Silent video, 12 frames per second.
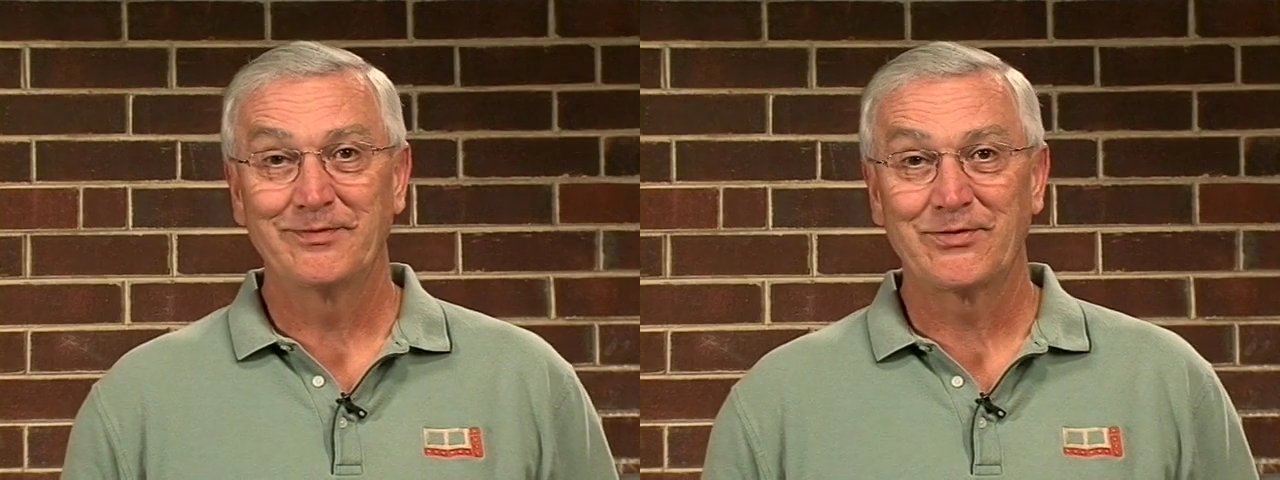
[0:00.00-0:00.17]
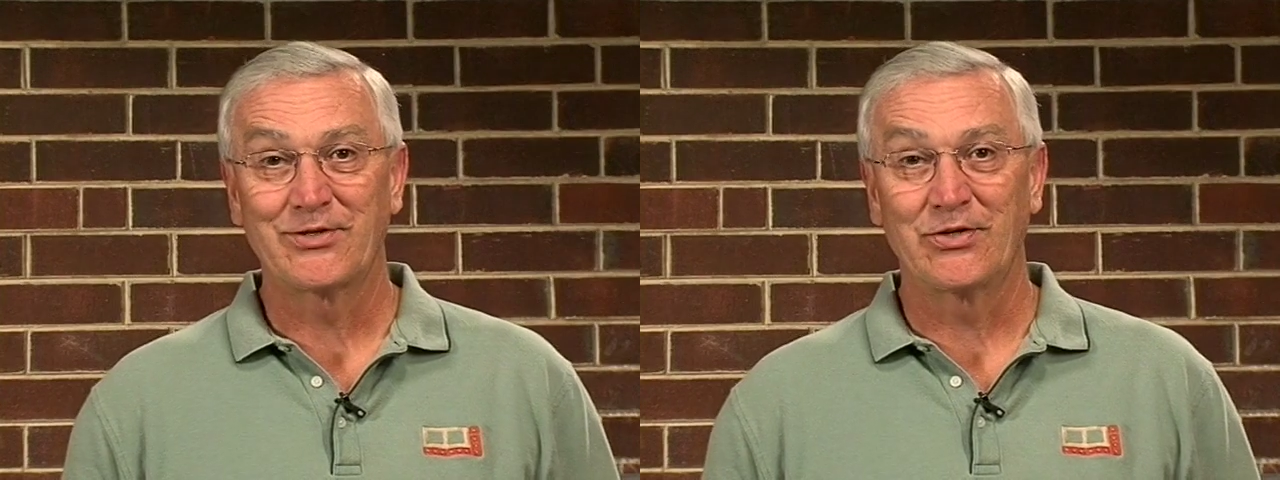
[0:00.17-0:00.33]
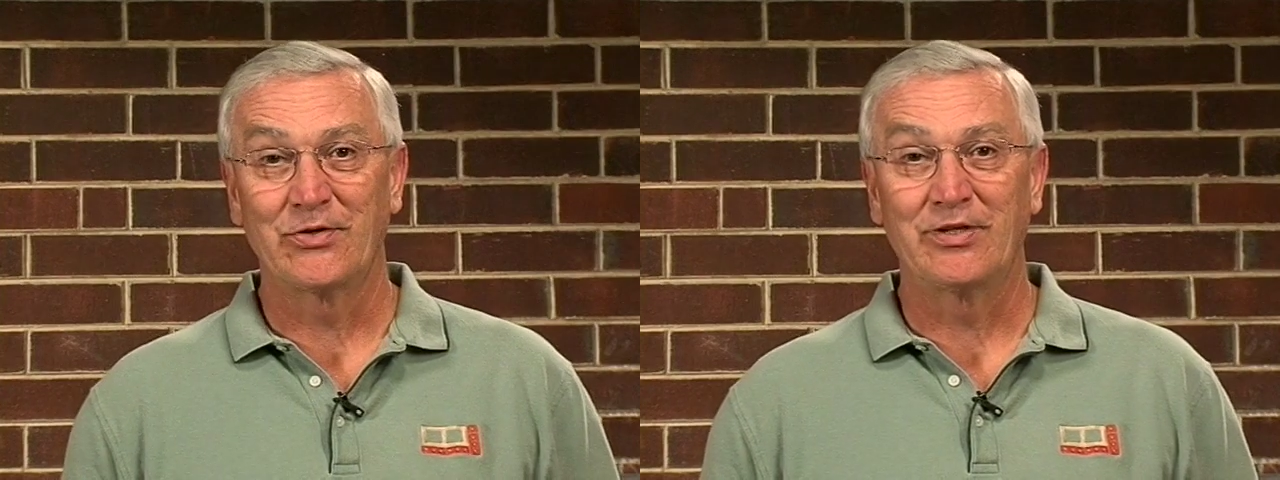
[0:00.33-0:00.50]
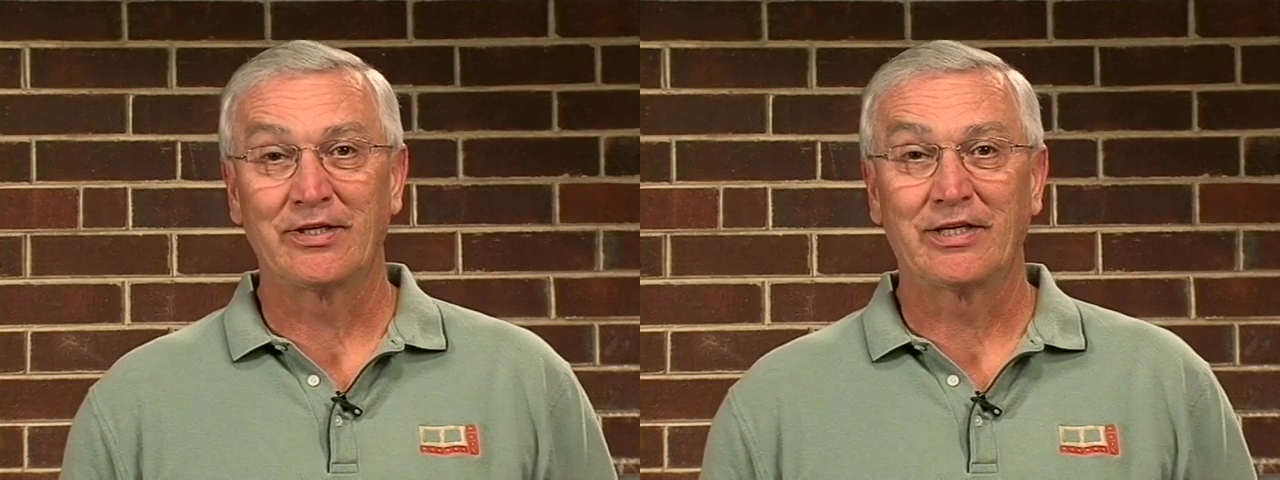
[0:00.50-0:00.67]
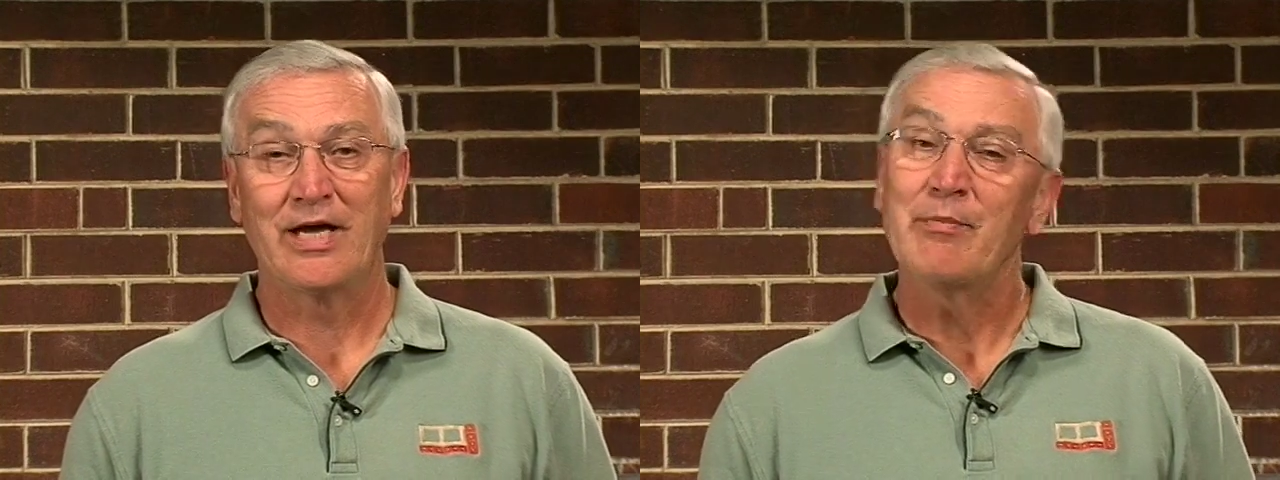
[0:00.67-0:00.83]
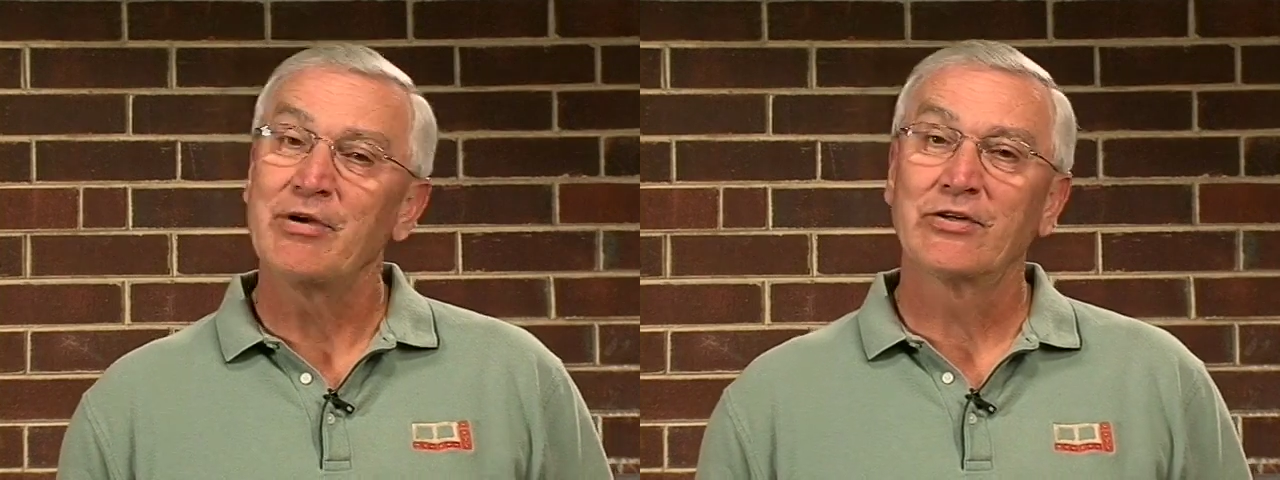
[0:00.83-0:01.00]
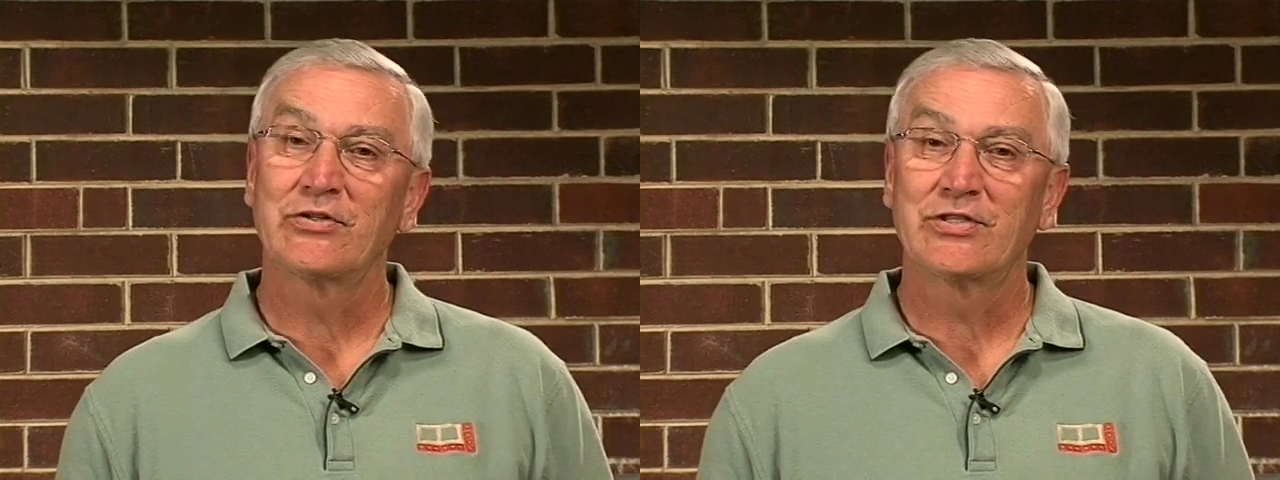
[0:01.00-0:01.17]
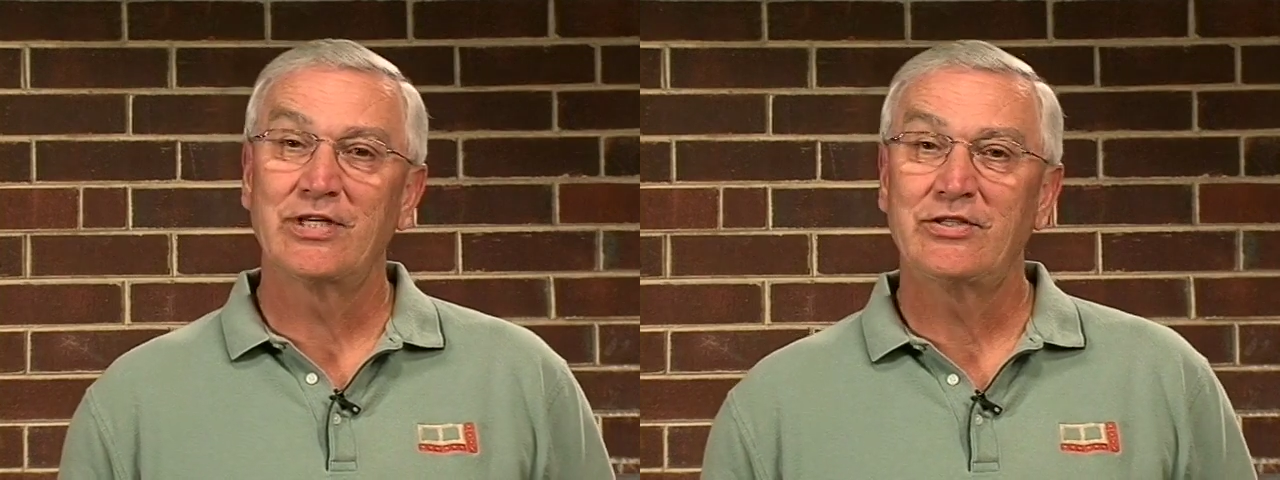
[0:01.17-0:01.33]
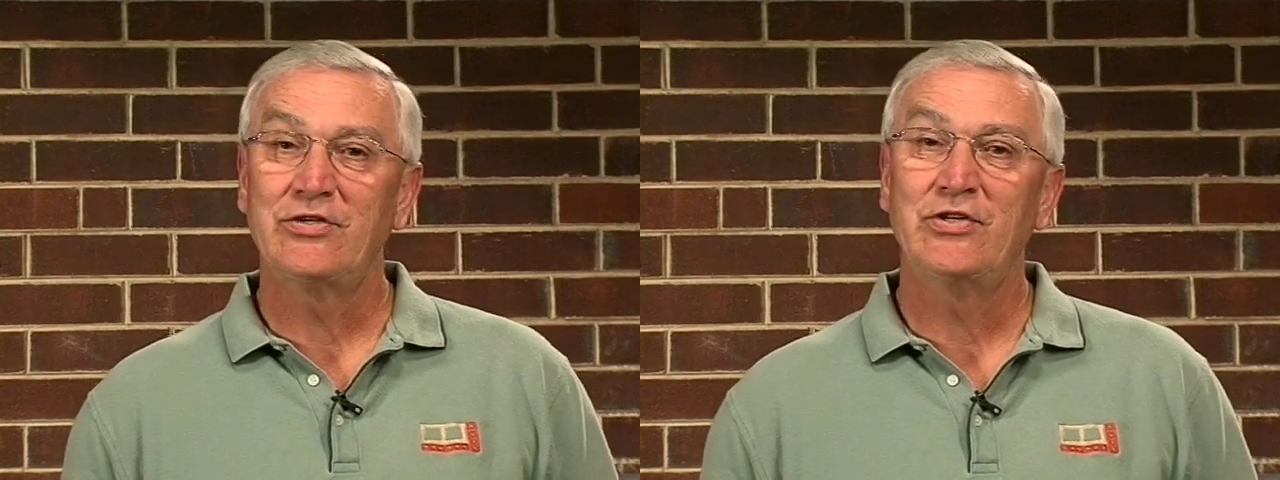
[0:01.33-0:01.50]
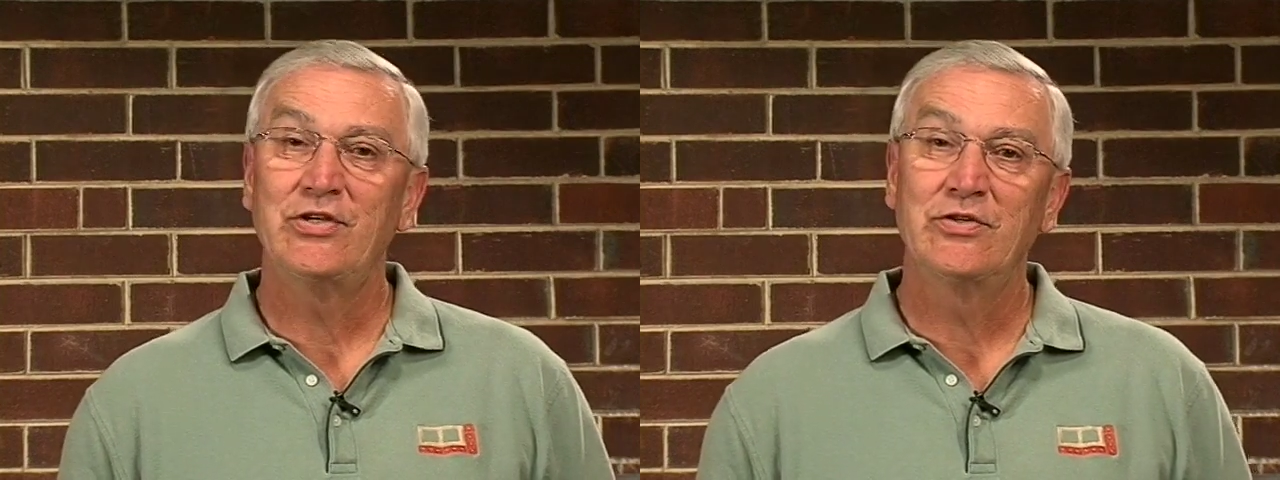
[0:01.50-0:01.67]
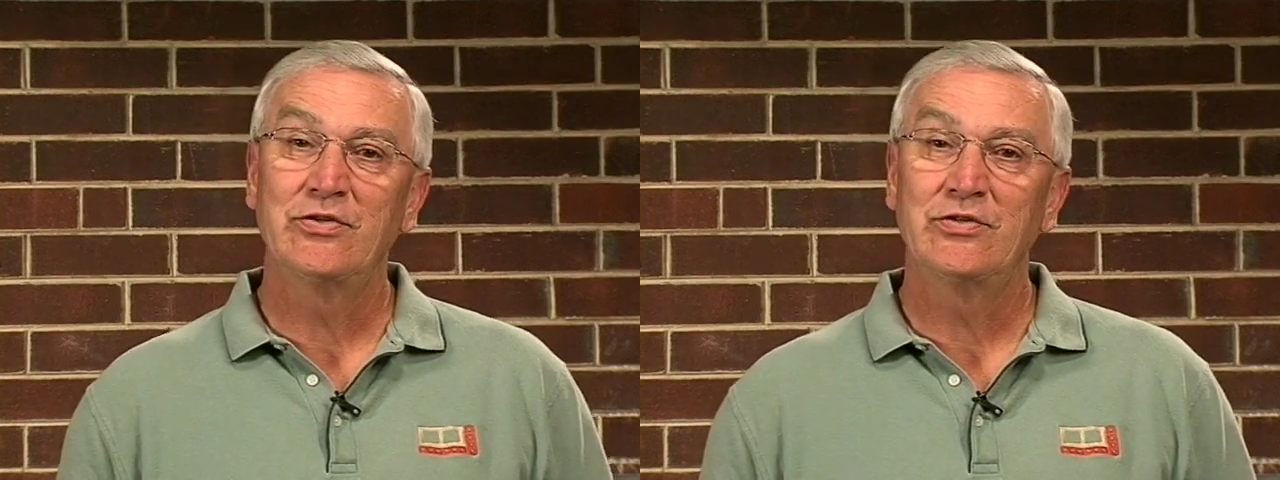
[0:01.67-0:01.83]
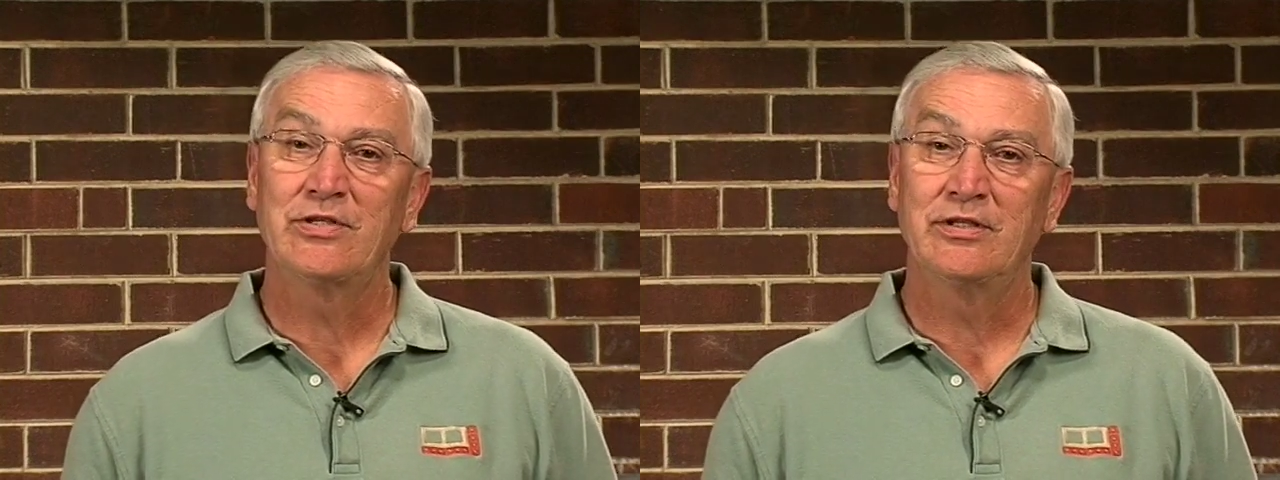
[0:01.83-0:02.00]
So the chemicals that you
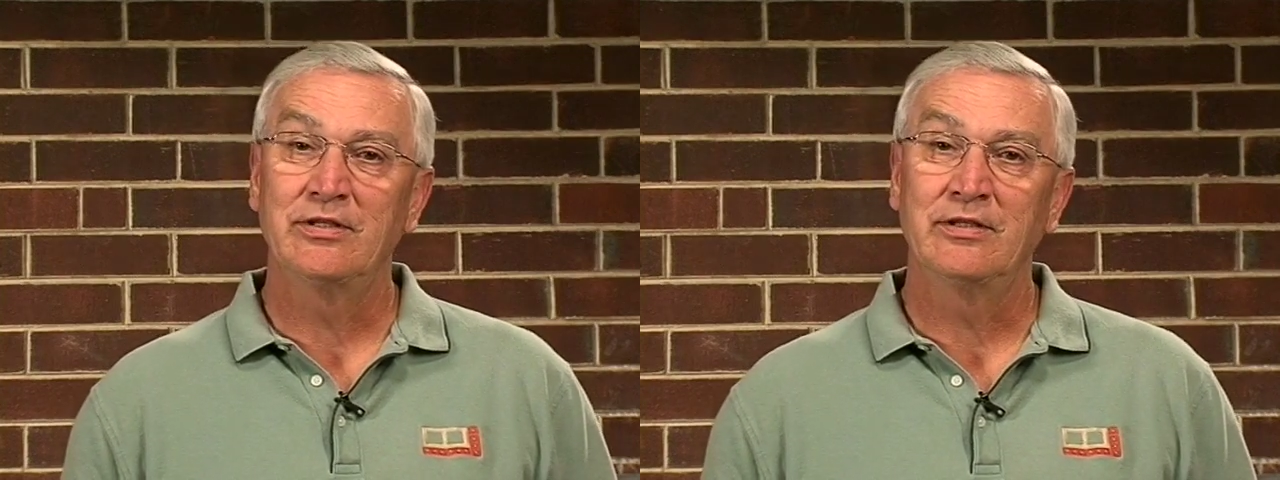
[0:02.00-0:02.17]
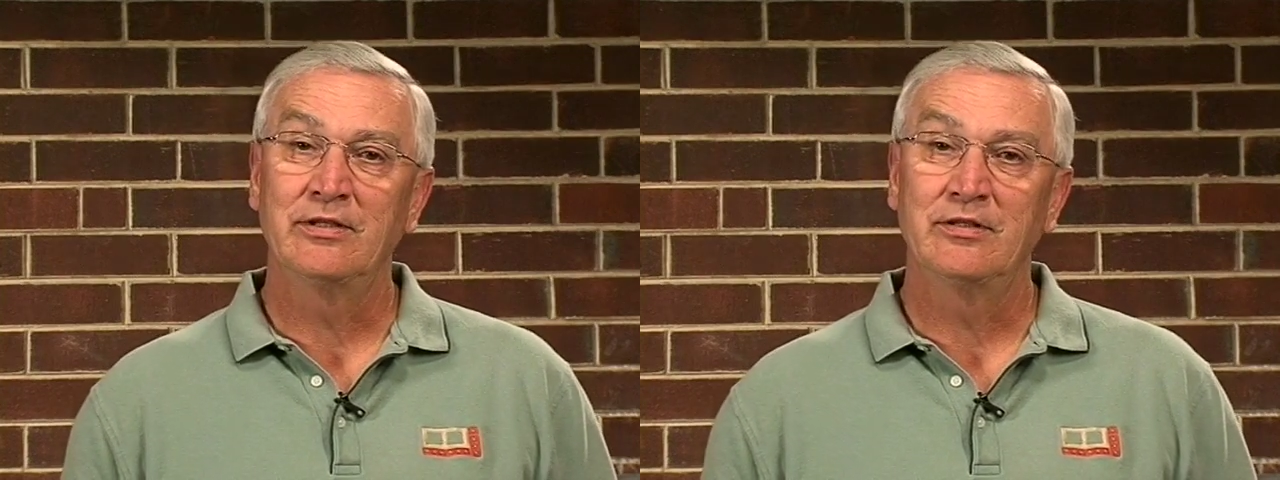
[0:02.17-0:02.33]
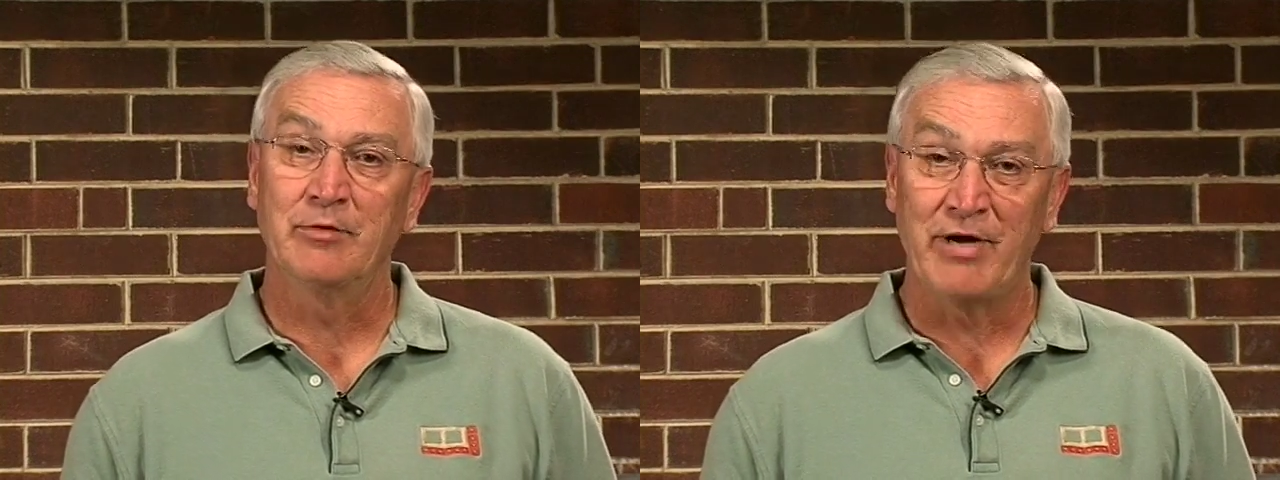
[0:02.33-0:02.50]
choose and the